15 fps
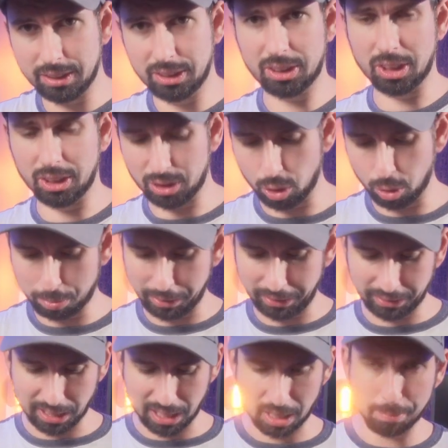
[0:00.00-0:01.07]
start opening
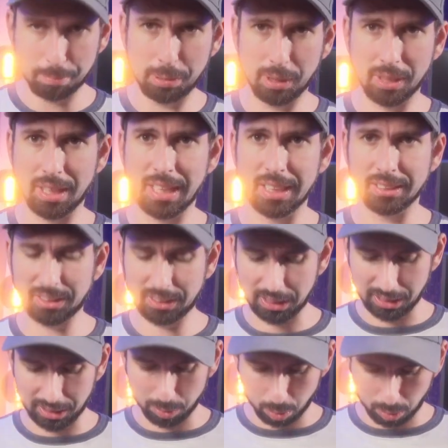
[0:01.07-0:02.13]
it up and
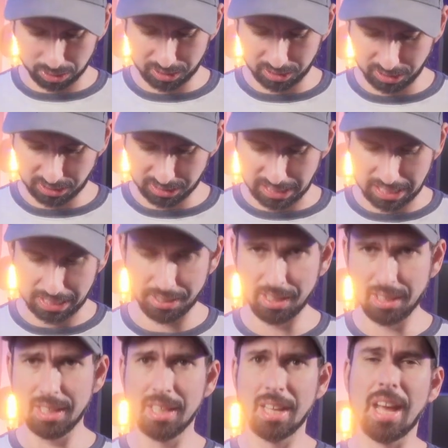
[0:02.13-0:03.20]
see what's inside,
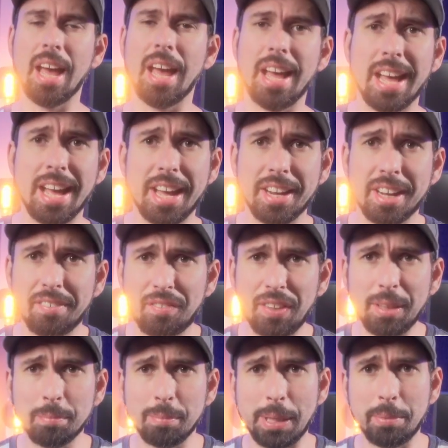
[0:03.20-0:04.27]
and I
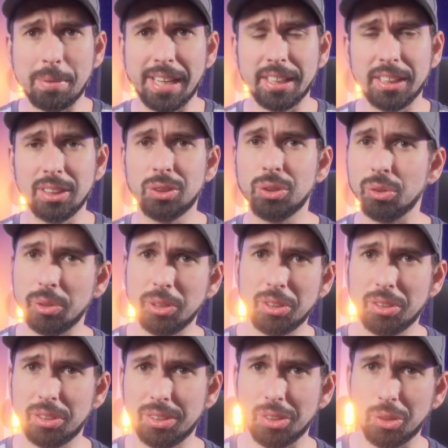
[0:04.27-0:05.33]
think maybe I need to
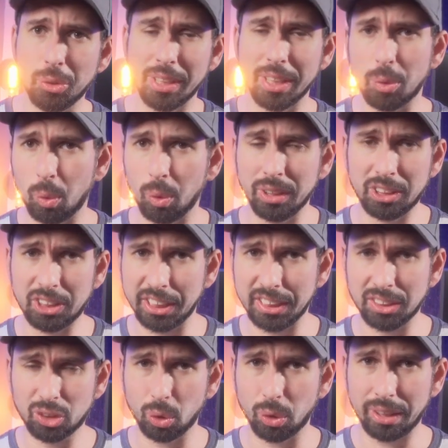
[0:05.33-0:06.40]
do the oil
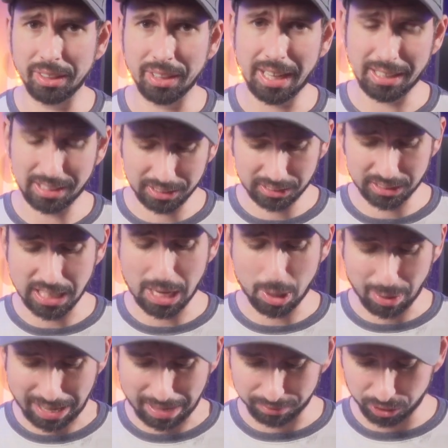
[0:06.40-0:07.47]
change, or at least now
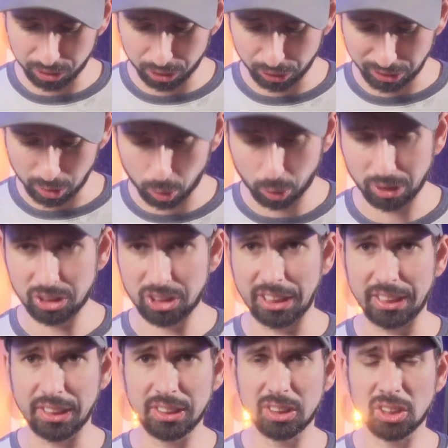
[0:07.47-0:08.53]
I have to do the oil
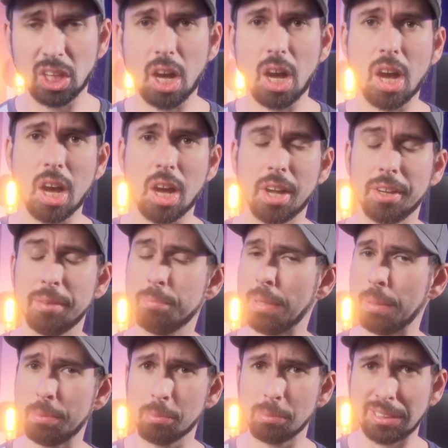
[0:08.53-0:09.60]
change on
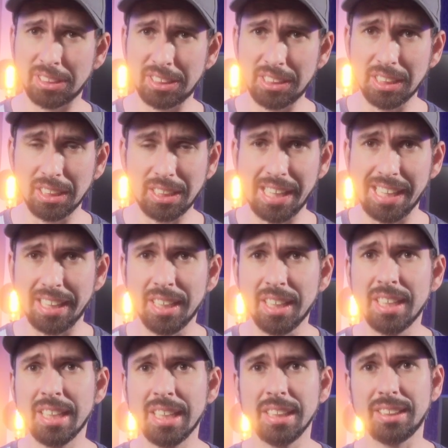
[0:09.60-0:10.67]
maybe my CLK.
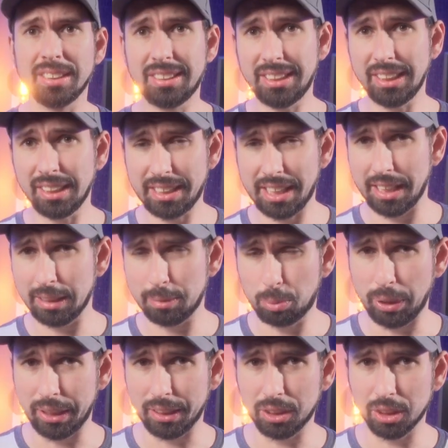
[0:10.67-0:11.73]
The CLK is
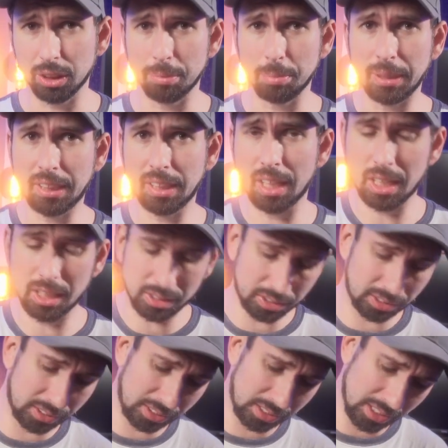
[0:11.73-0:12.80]
pretty good
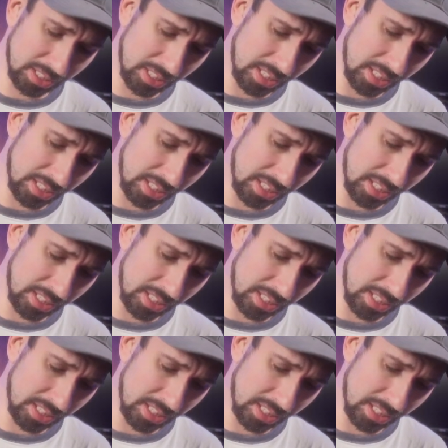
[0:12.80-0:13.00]
because